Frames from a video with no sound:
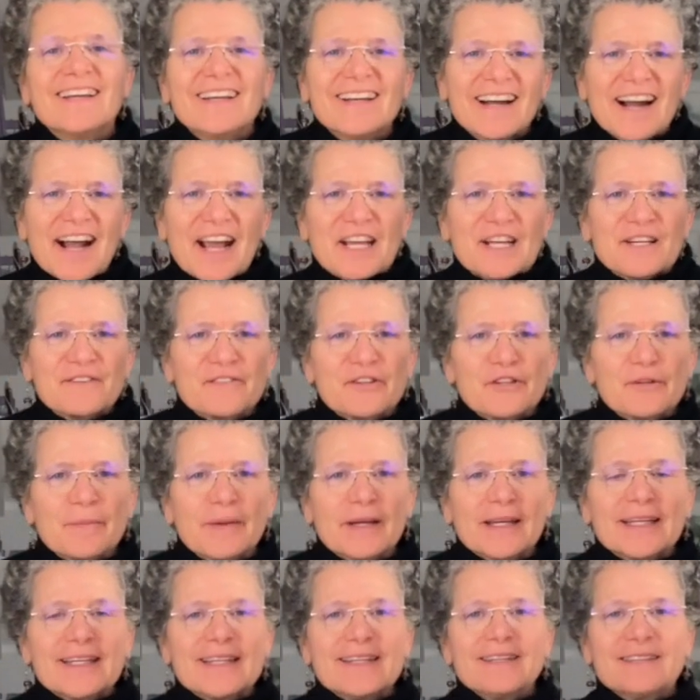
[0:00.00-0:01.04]
Hi
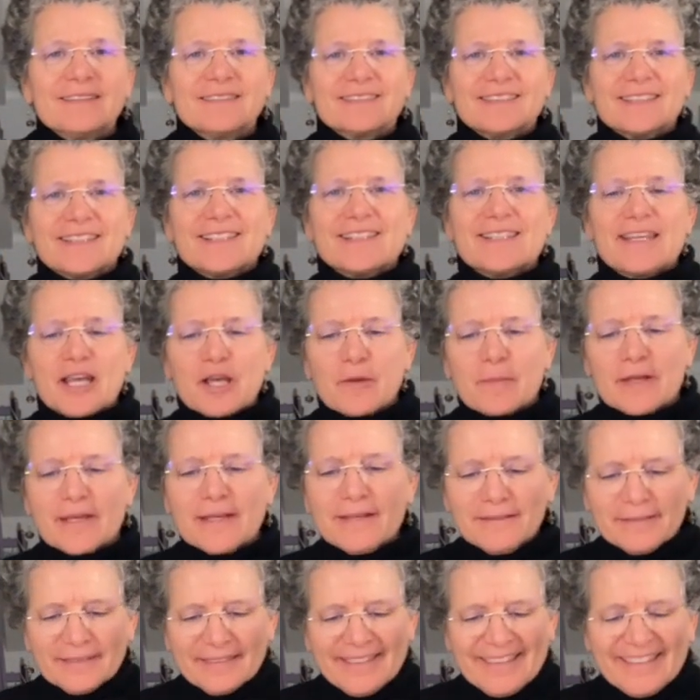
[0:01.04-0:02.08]
everybody, it's
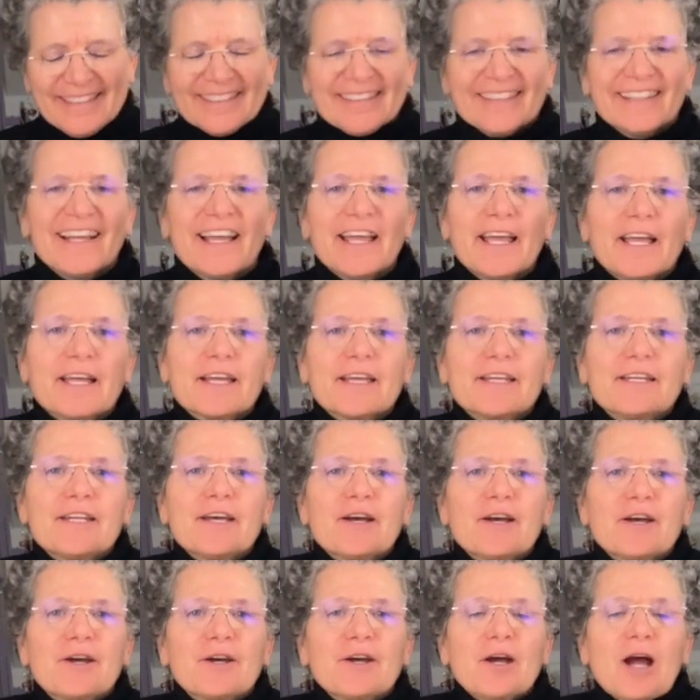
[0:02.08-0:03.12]
Amy, and
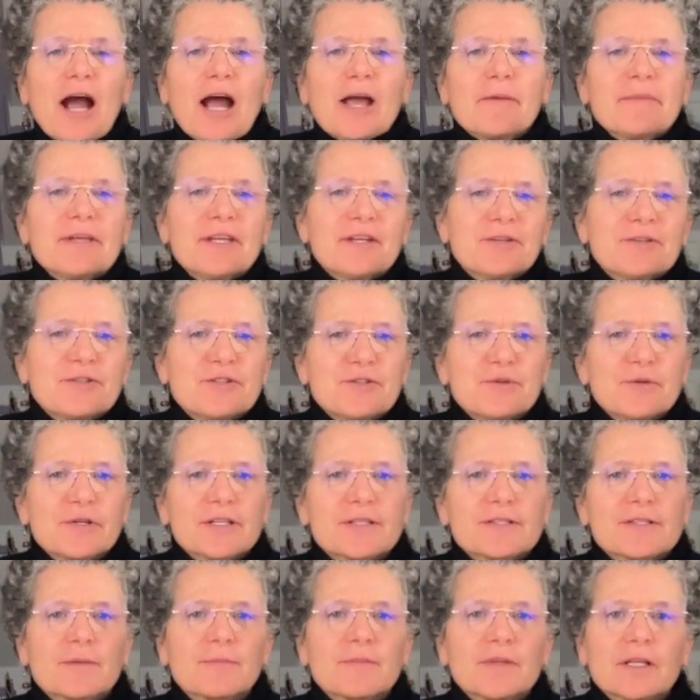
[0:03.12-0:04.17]
I'm here doing
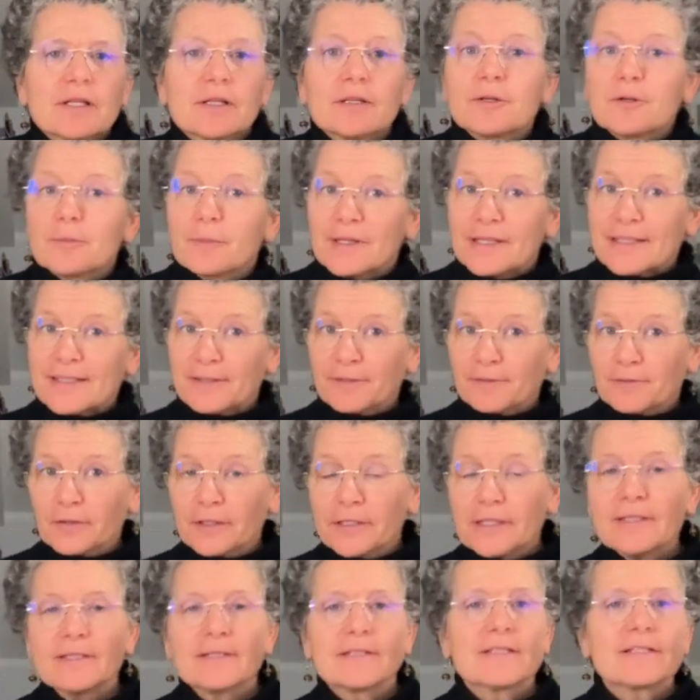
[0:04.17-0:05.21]
something a little bit
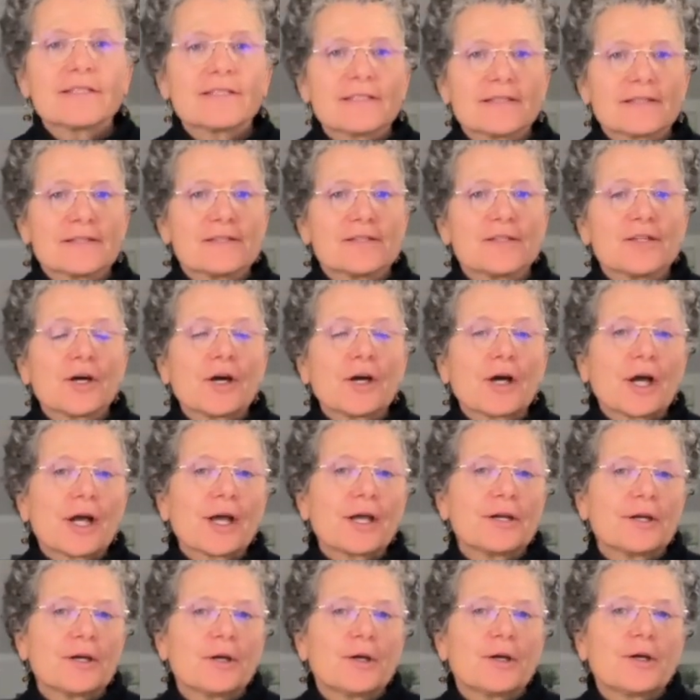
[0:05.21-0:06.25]
different. This is
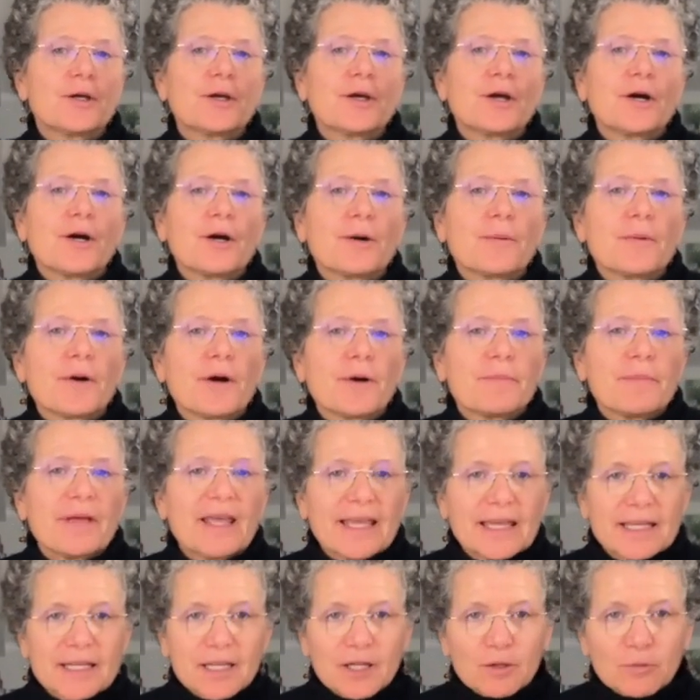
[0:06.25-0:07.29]
not a
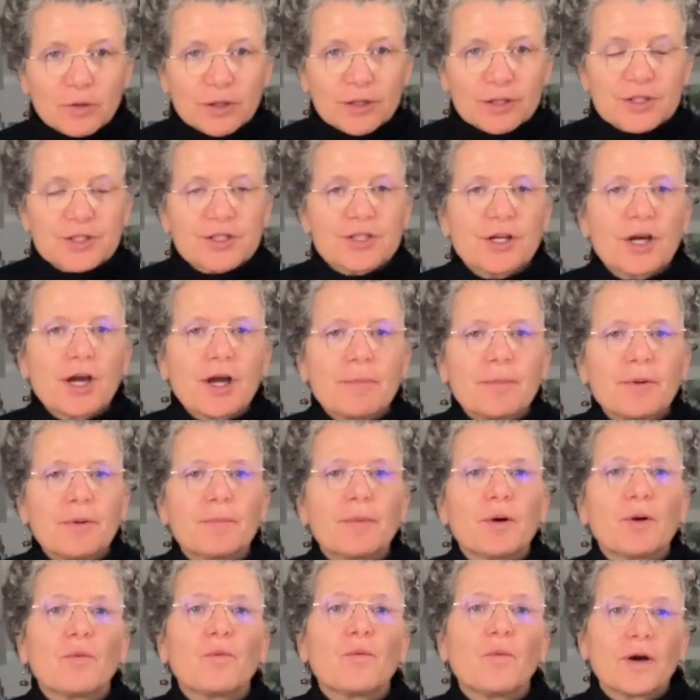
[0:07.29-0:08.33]
painting workshop,
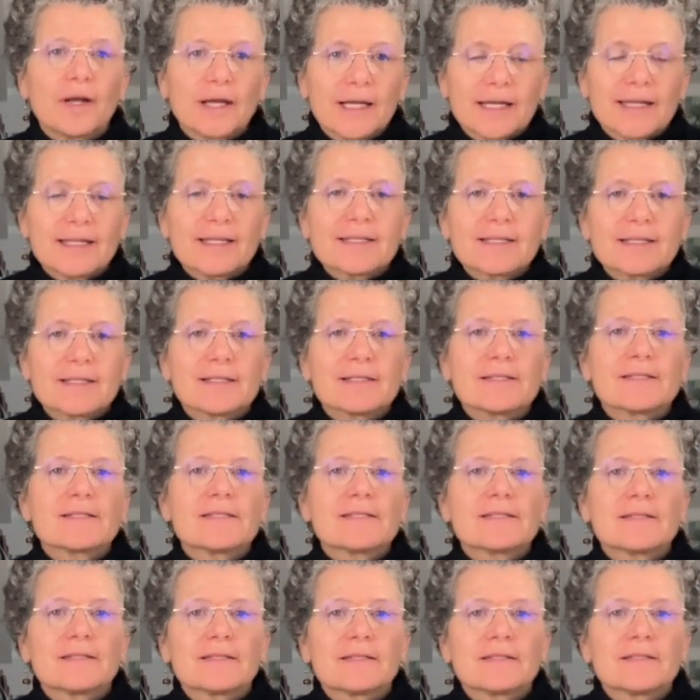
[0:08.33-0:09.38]
but what it
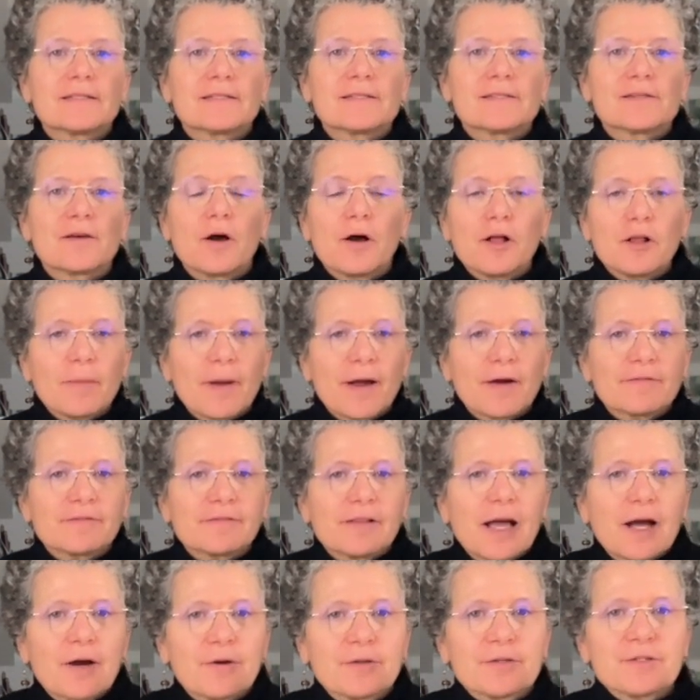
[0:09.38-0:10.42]
is all about
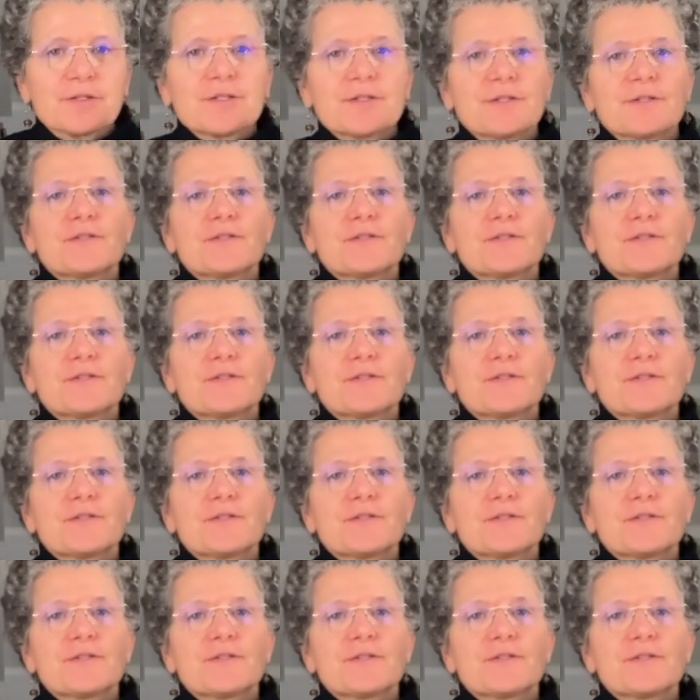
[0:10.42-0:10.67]
flowers.